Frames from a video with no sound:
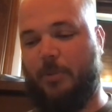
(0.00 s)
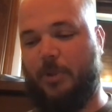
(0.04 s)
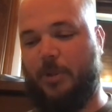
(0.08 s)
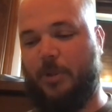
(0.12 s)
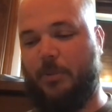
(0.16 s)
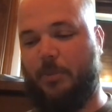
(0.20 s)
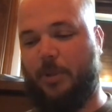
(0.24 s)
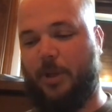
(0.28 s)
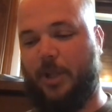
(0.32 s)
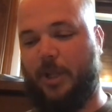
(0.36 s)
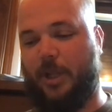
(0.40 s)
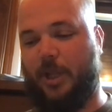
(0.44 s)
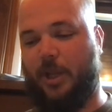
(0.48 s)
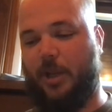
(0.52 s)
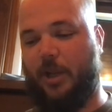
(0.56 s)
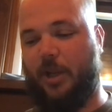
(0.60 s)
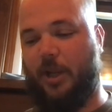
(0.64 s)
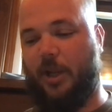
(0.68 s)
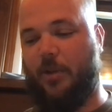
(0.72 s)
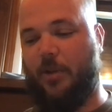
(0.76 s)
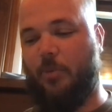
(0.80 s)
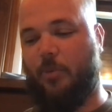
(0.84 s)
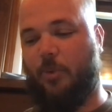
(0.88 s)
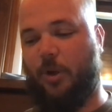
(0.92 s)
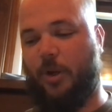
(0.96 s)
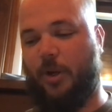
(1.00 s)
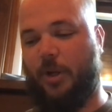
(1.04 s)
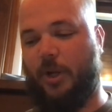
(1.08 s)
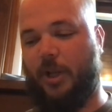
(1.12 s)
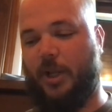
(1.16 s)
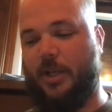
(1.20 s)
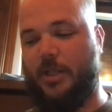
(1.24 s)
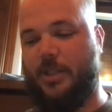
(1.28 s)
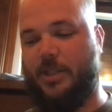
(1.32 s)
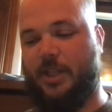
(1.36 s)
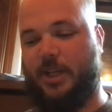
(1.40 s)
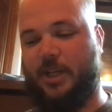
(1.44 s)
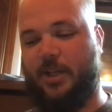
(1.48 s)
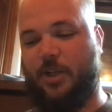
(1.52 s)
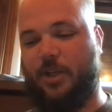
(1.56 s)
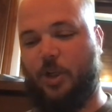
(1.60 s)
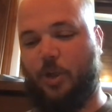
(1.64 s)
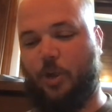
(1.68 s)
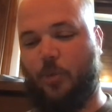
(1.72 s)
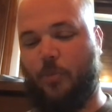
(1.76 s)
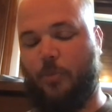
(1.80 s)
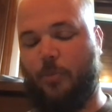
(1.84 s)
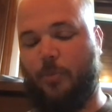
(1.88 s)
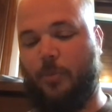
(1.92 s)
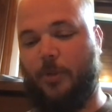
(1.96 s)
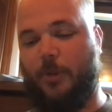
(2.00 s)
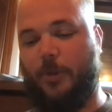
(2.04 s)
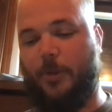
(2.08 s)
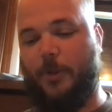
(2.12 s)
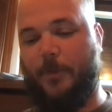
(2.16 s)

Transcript: but the money I had won I sent home.